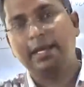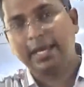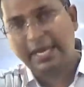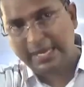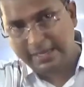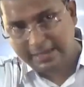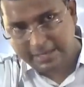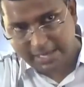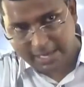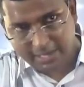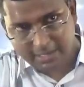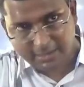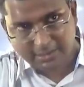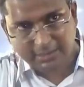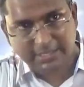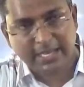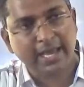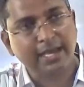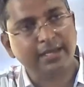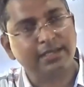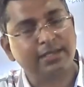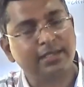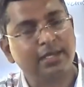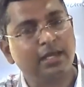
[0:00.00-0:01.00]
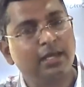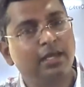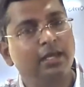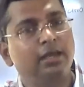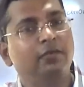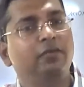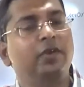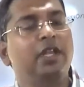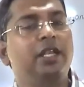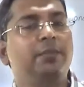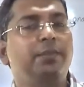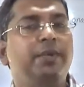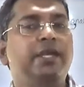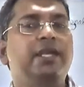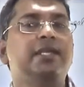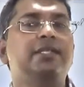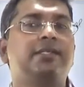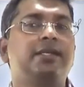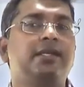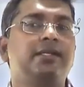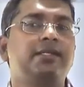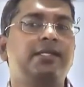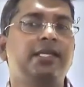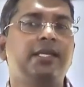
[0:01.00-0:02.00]
indirect tax we will be
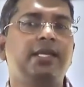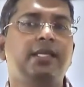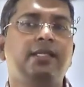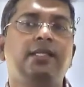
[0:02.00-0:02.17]
discussing